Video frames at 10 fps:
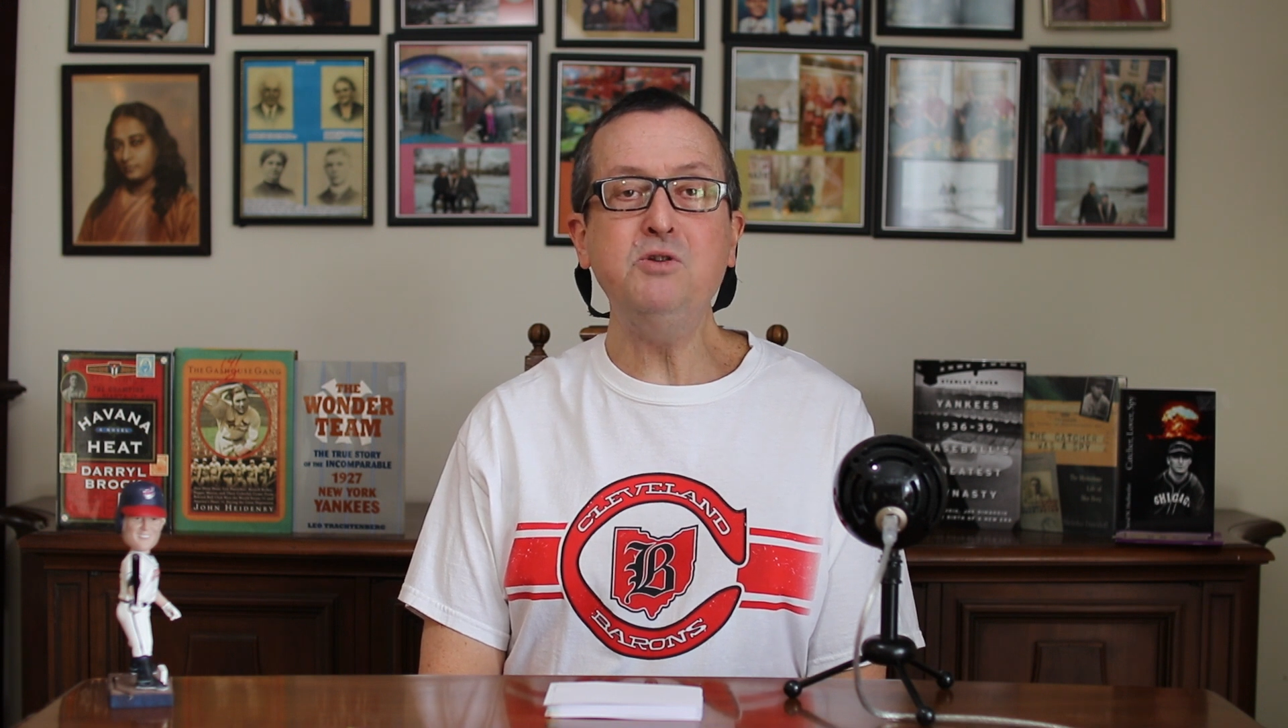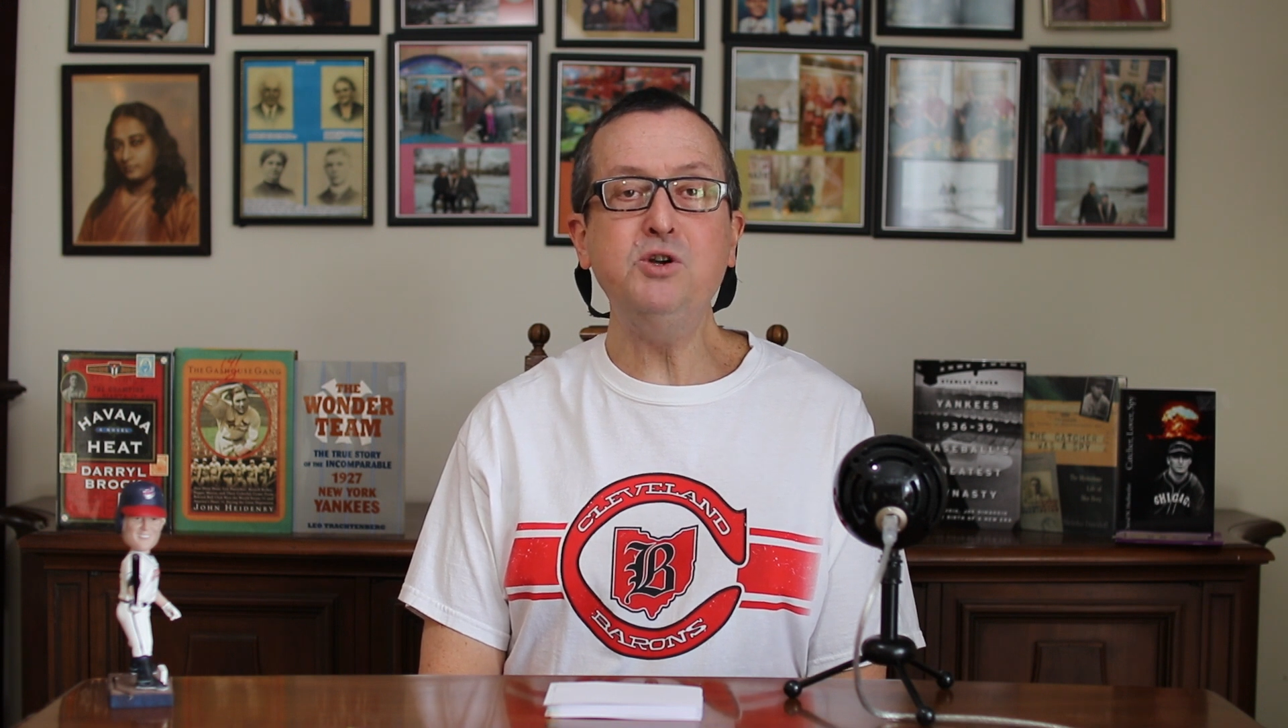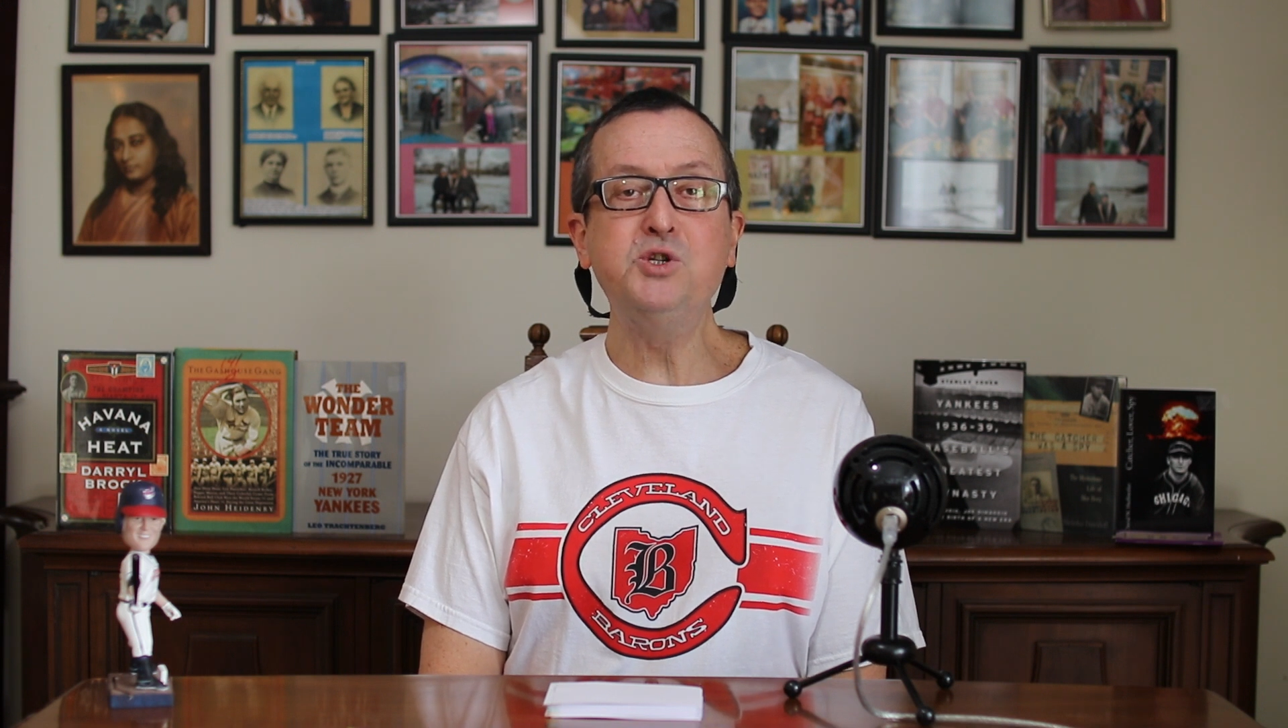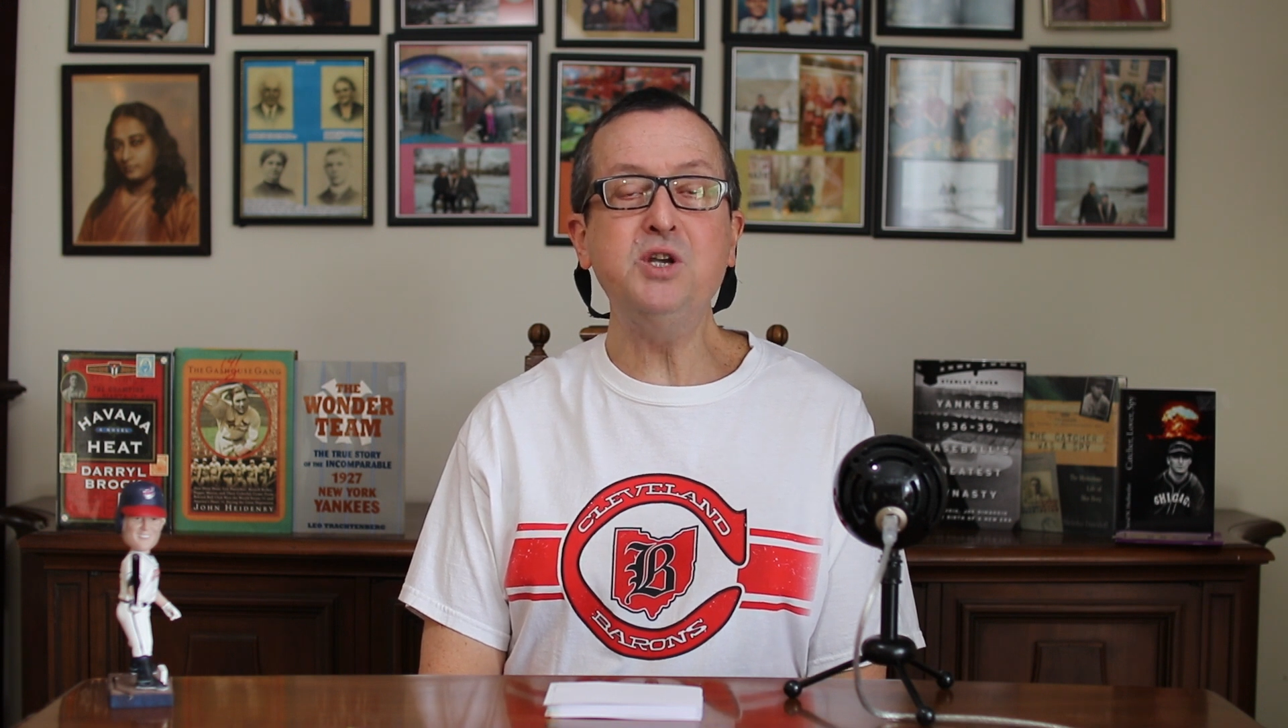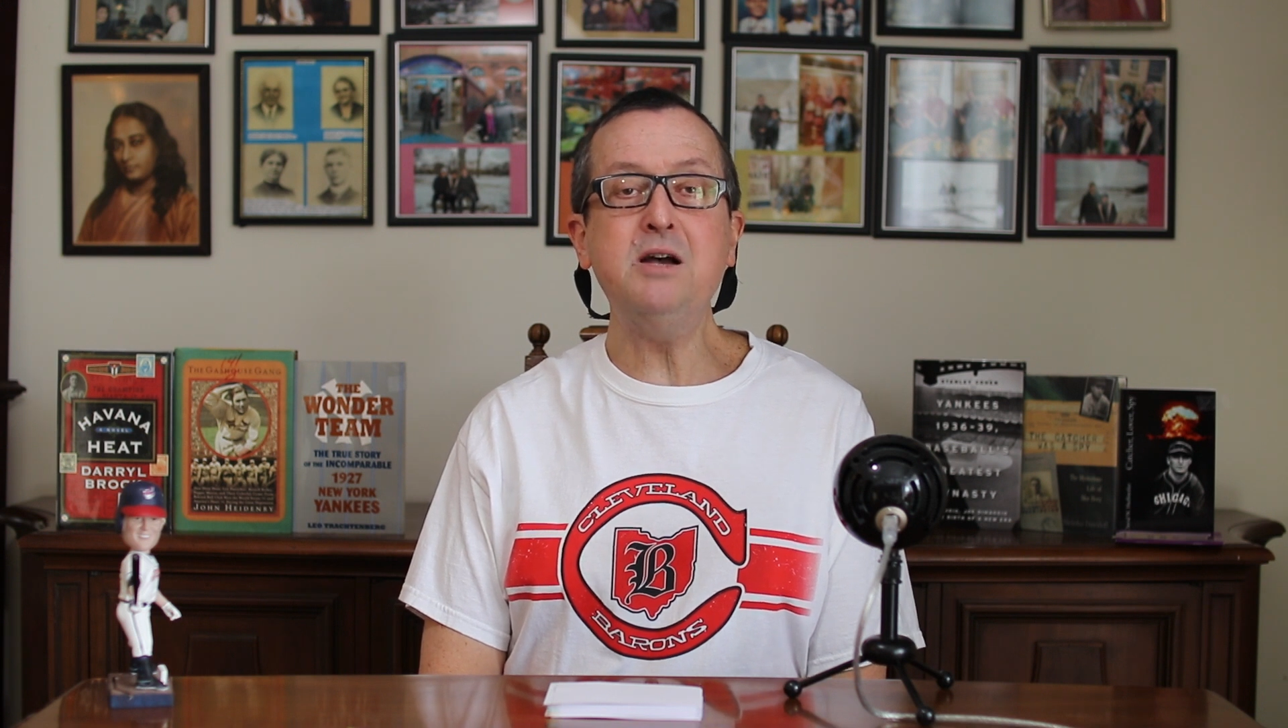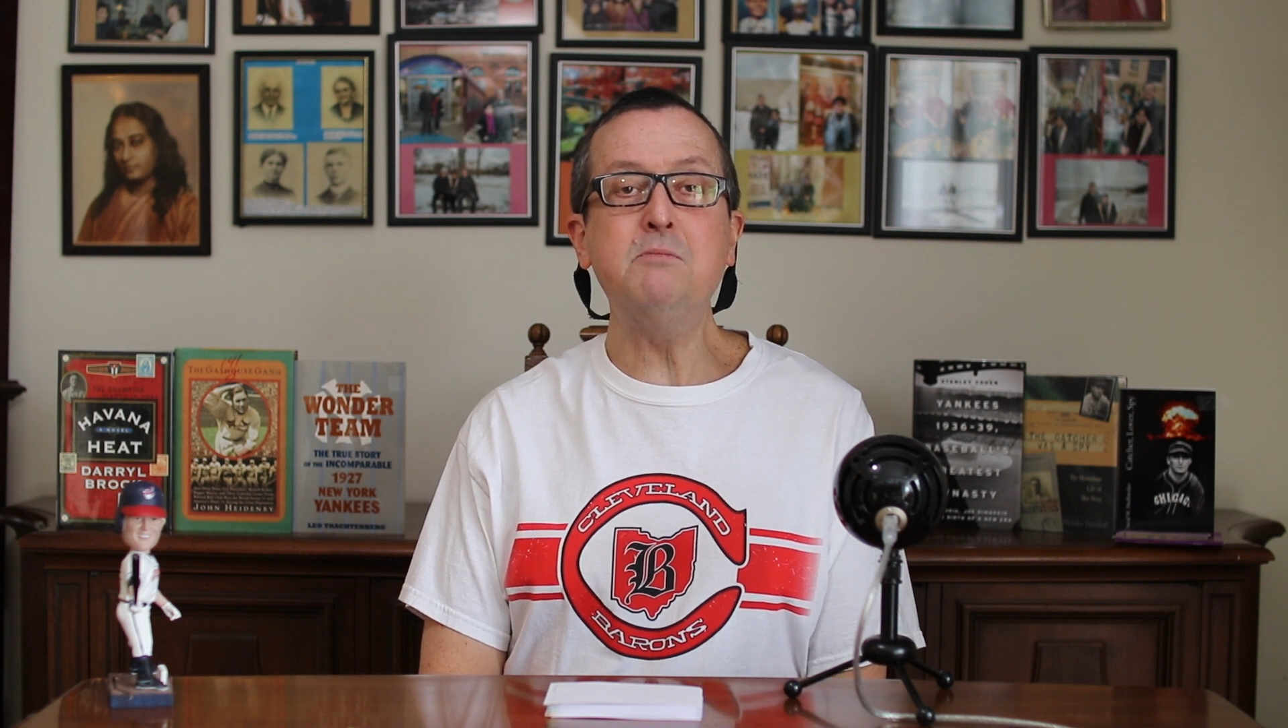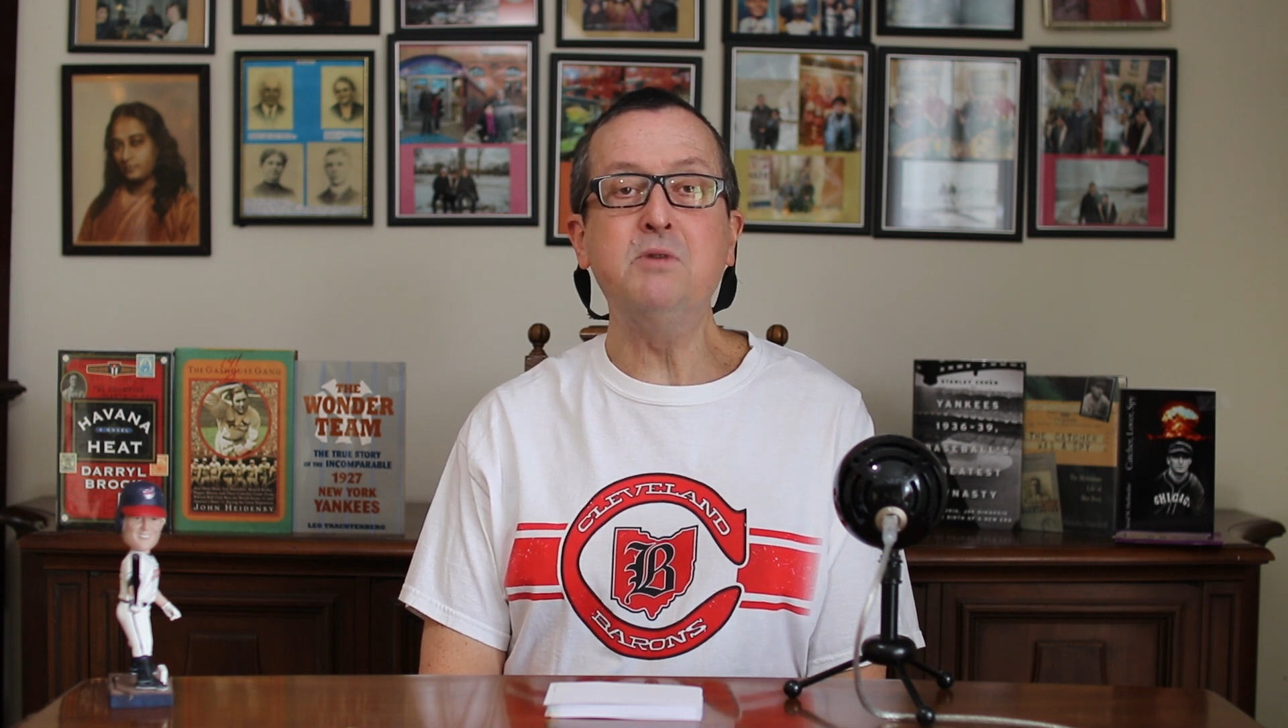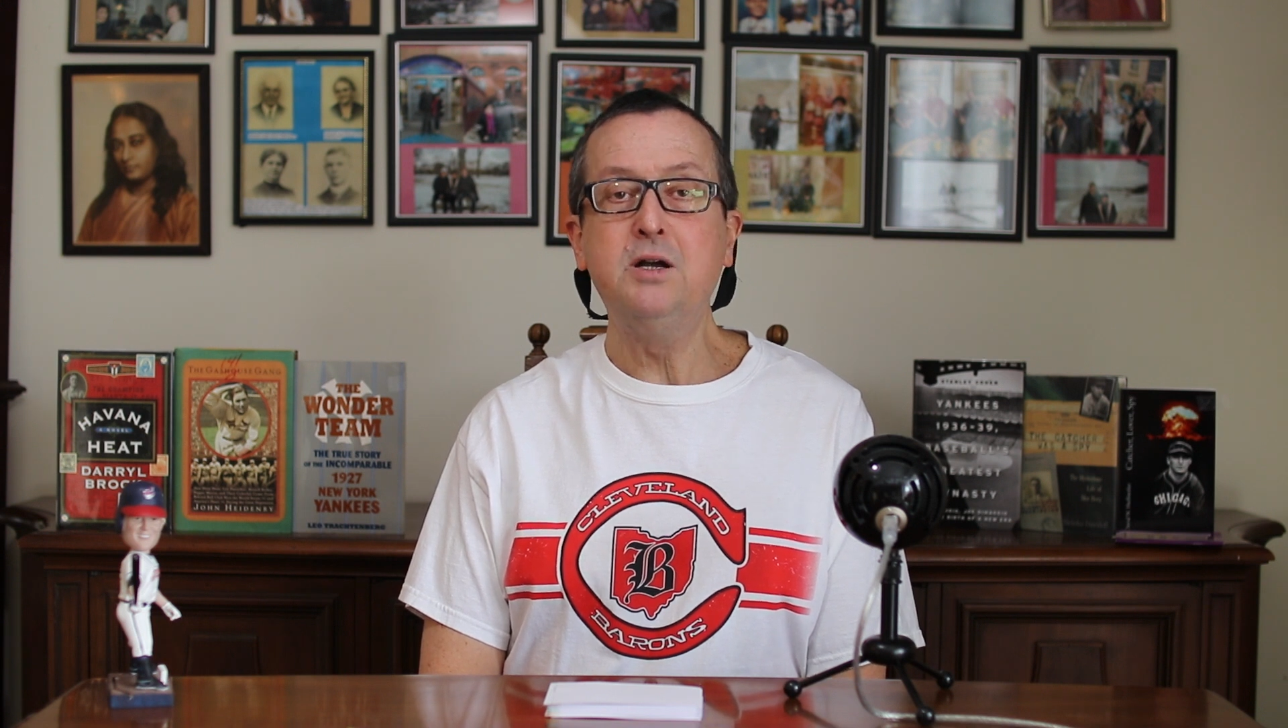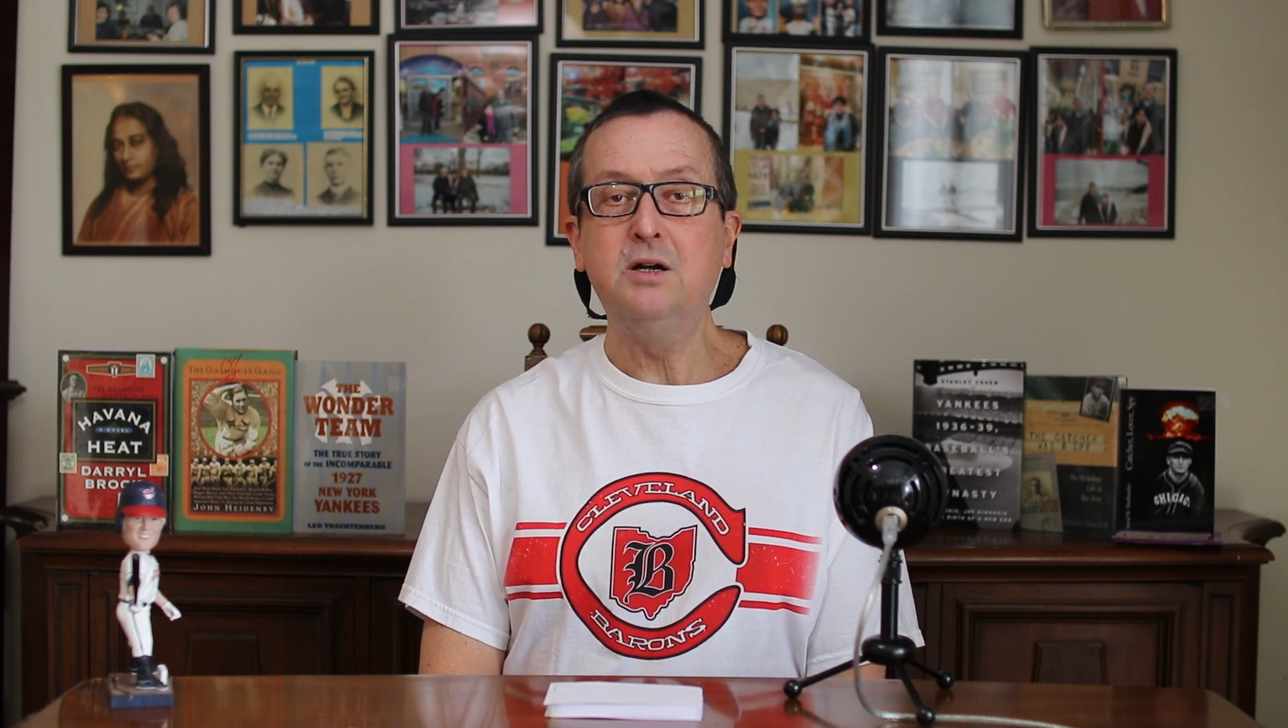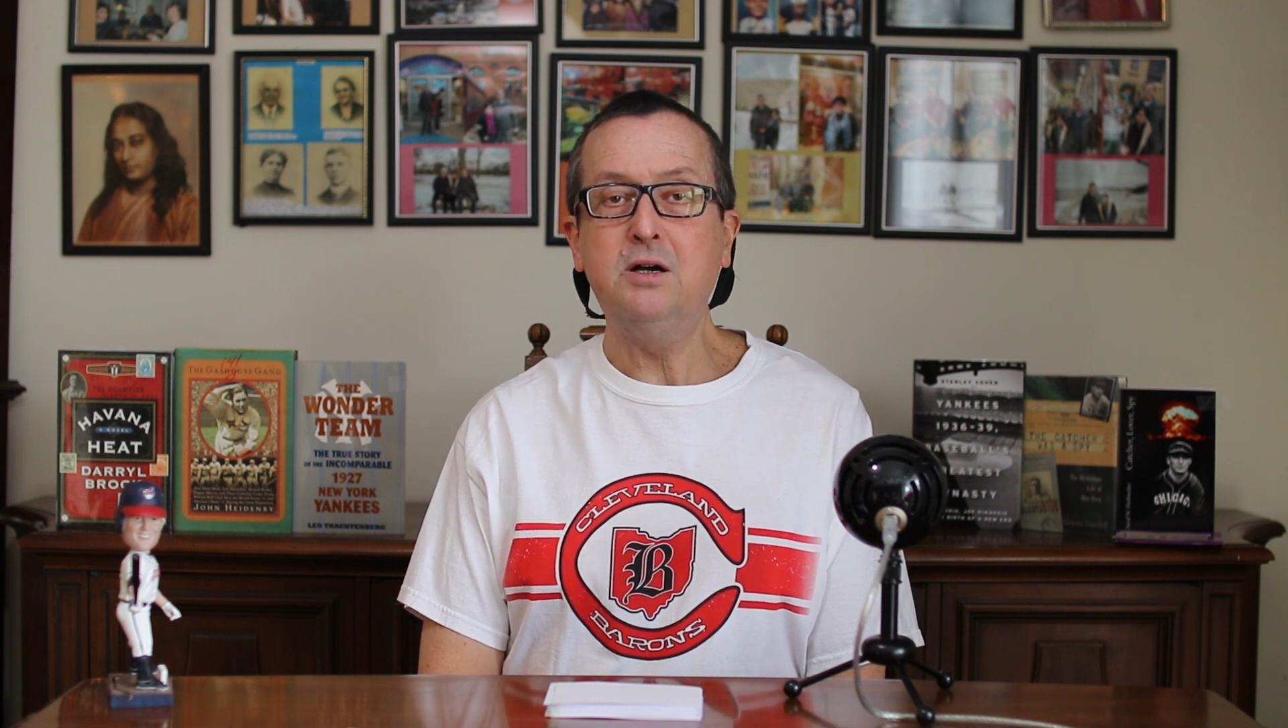Museum